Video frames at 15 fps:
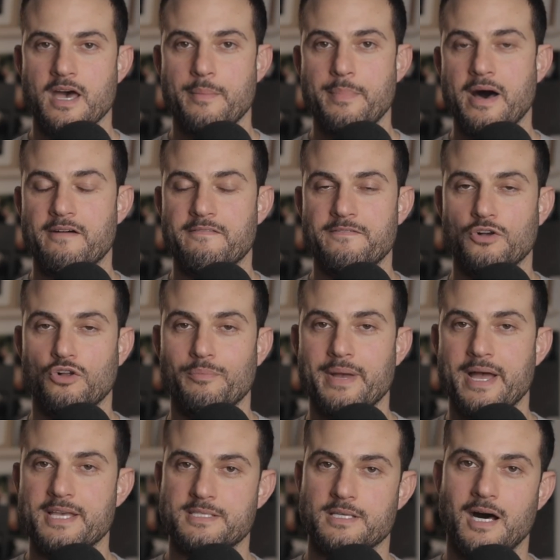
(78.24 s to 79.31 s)
about film
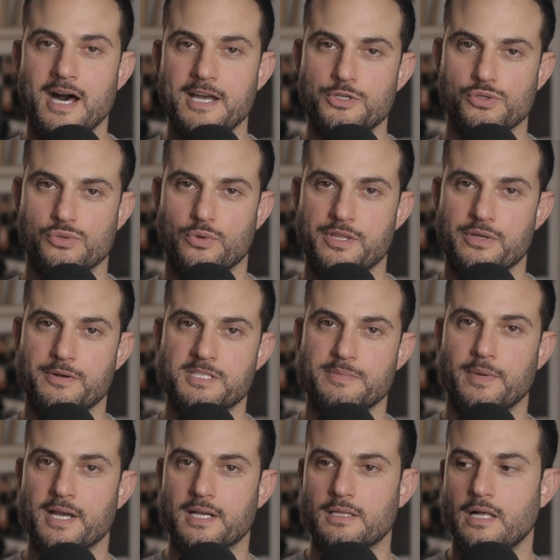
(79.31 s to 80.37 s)
as I do, whether it's
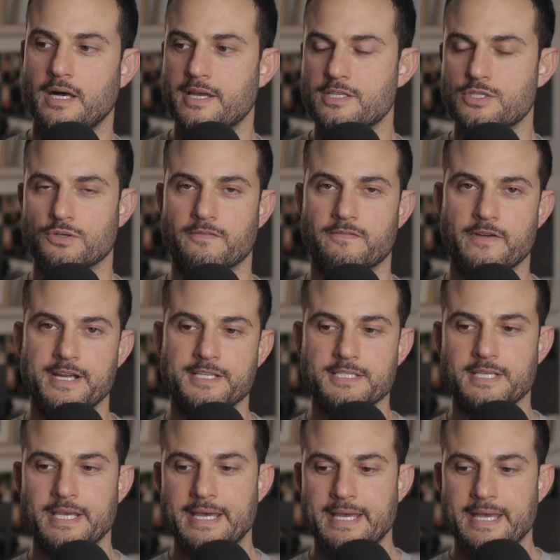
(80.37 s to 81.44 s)
my clients or
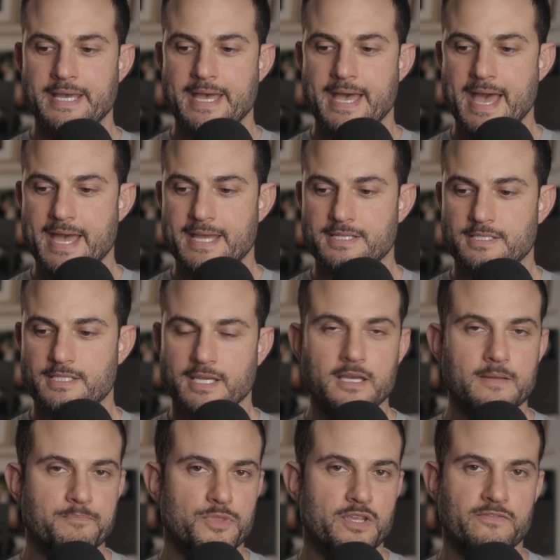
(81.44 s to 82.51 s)
friends. And
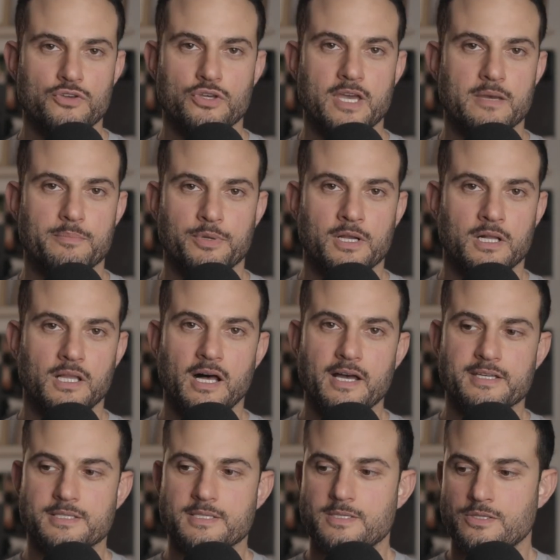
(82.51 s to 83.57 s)
yeah, if you get
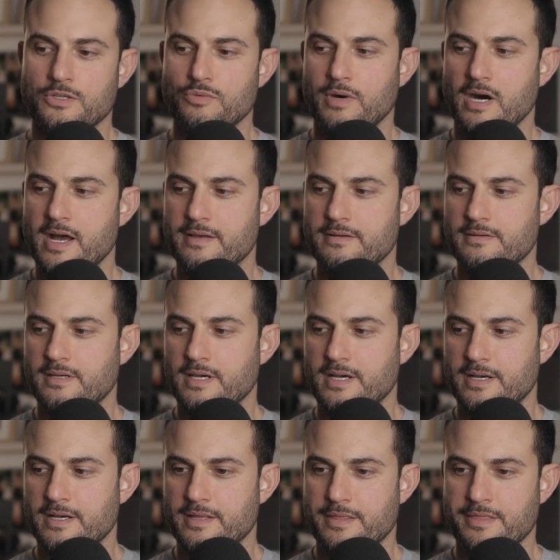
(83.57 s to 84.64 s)
clients, you might
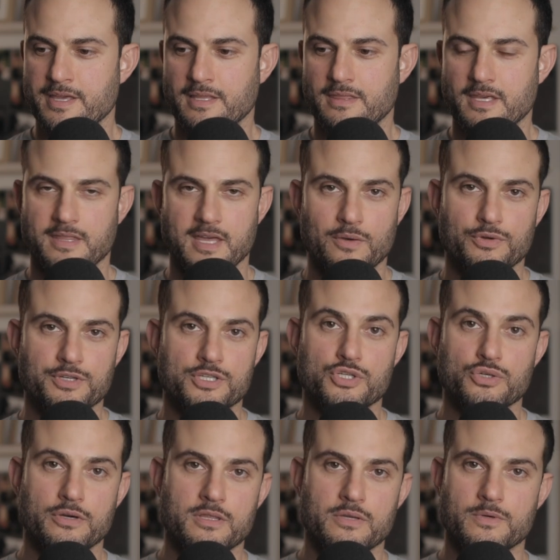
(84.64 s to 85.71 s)
uh, think that they would
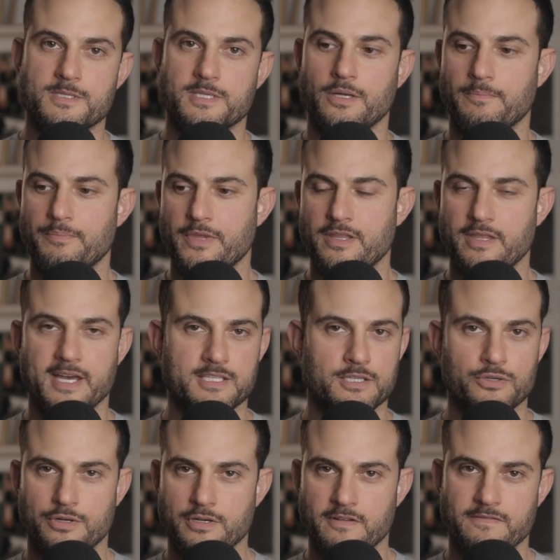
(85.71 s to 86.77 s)
enjoy the result, and that's
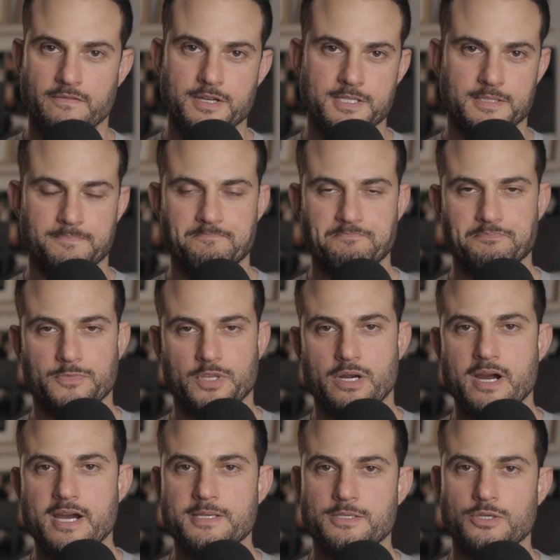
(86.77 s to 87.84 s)
good enough reason. All
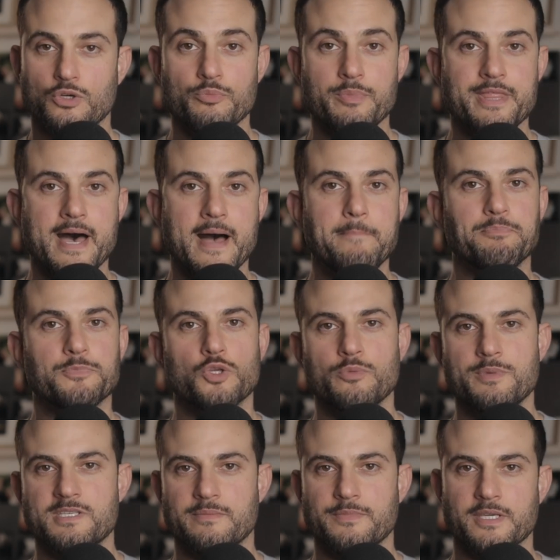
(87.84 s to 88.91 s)
right, so it could be that, could
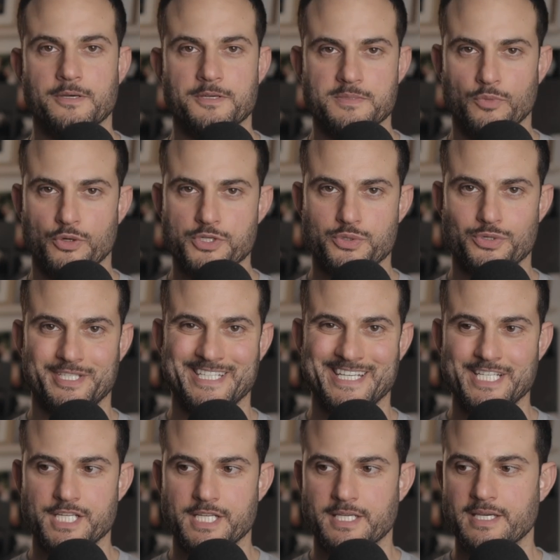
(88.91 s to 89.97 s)
be something else more
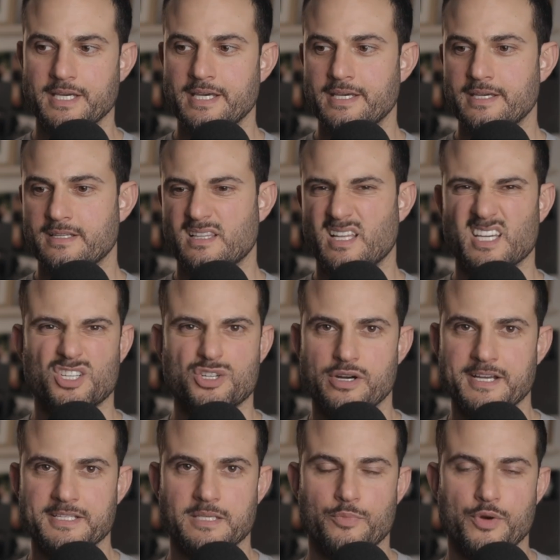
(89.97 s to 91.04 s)
strategic, like
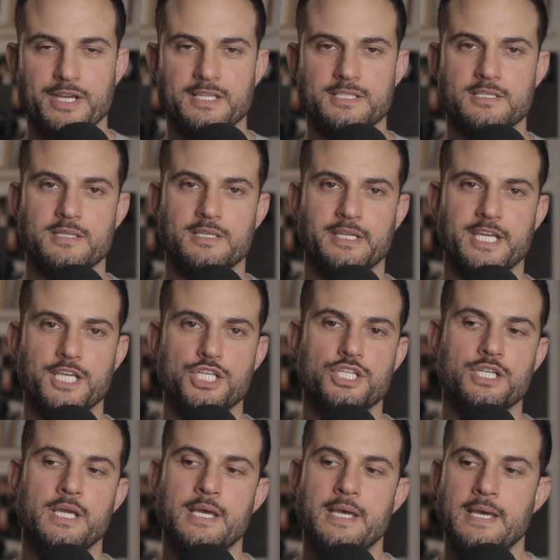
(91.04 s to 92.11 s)
trying to break into the
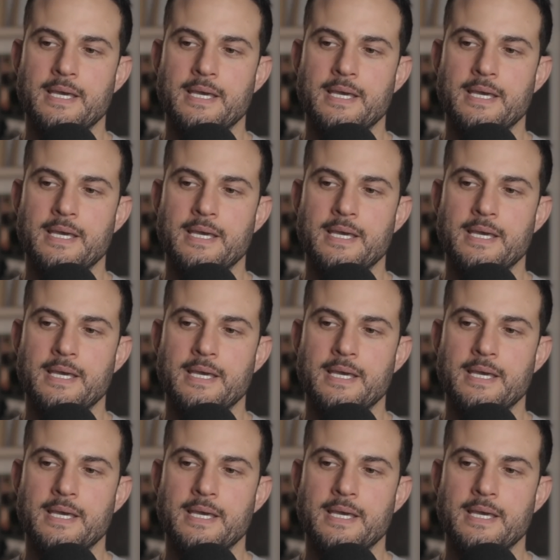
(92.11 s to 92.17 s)
niche.